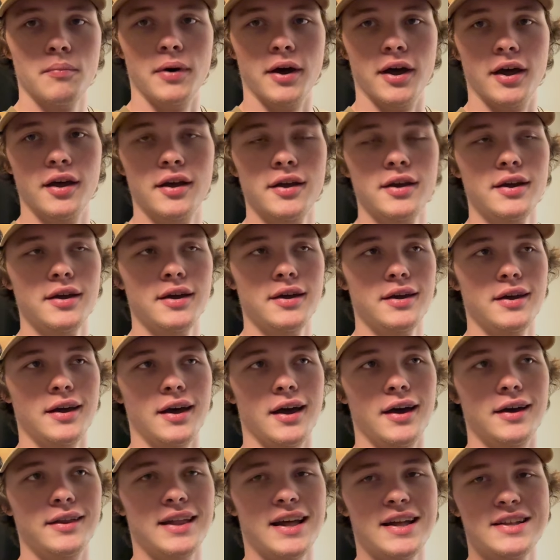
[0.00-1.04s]
but
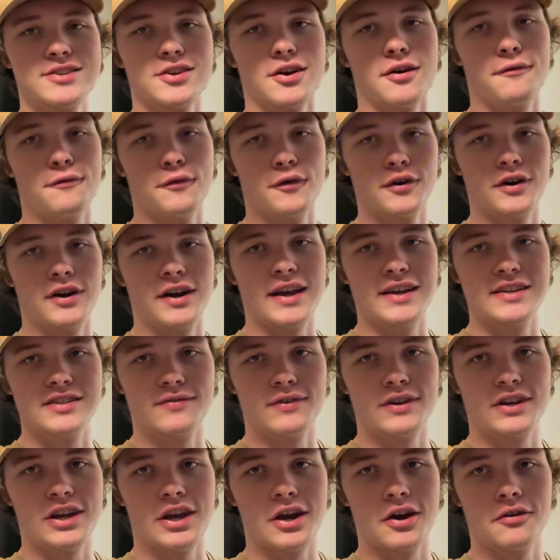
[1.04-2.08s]
that's all for today's
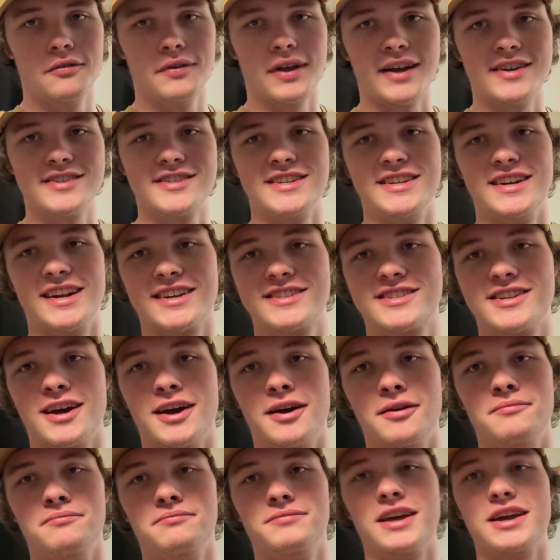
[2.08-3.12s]
video. I'll see you next
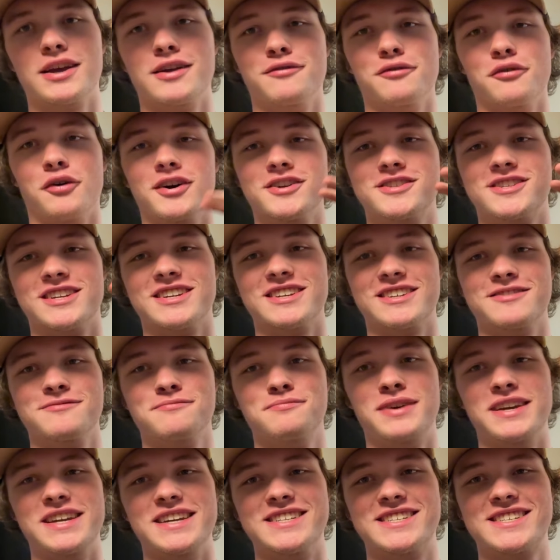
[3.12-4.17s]
time. Thank you for watching.
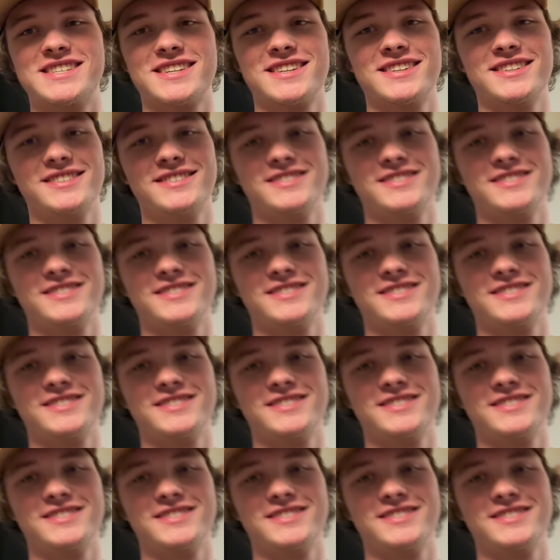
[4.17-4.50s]
Peace.